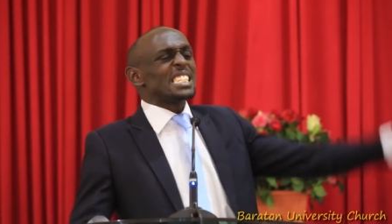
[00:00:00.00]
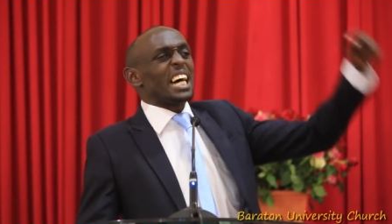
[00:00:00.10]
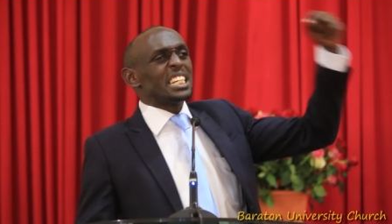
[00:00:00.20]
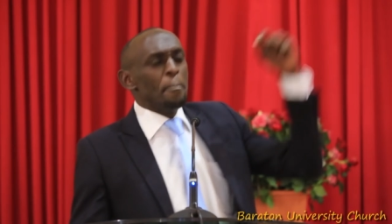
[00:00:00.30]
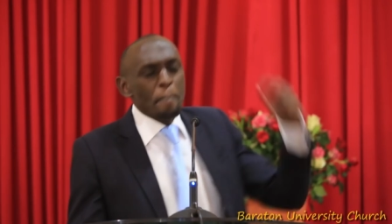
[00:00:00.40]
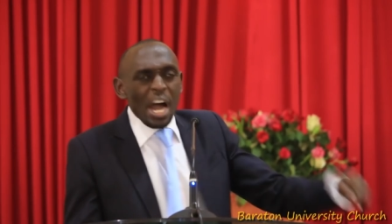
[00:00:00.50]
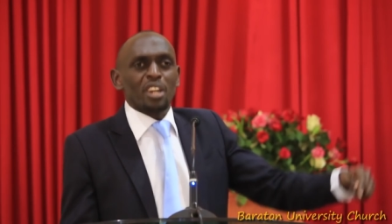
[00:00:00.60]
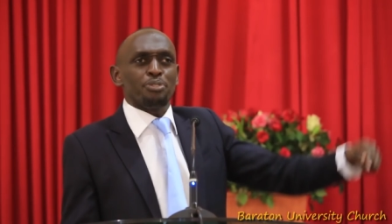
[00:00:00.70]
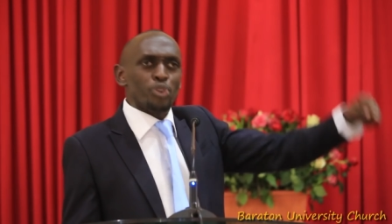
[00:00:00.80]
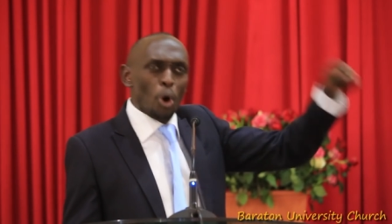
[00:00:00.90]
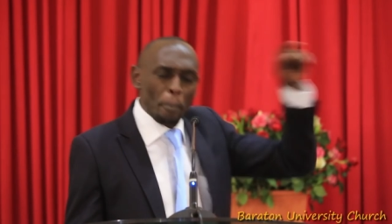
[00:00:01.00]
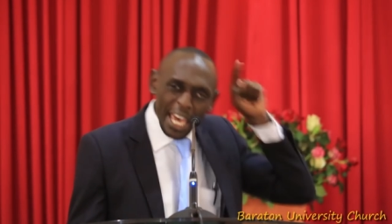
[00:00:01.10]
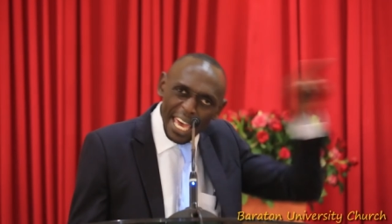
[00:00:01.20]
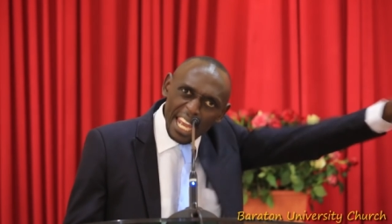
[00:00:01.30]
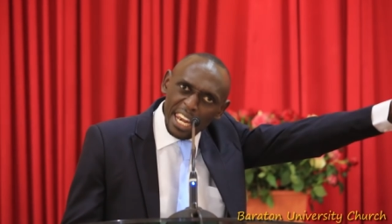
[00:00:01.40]
is a demand from
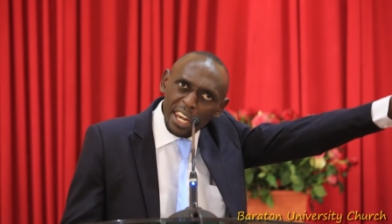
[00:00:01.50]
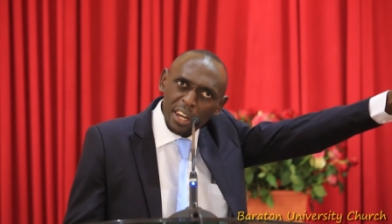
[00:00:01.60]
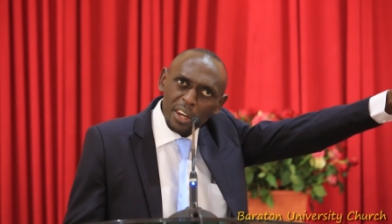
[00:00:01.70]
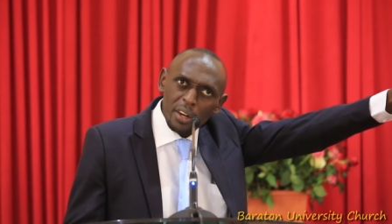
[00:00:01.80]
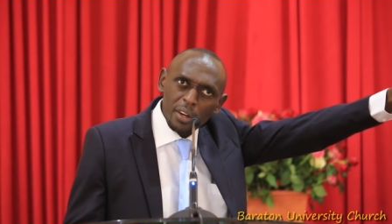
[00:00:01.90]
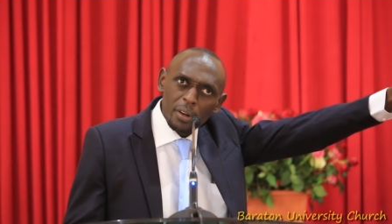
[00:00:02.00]
hell.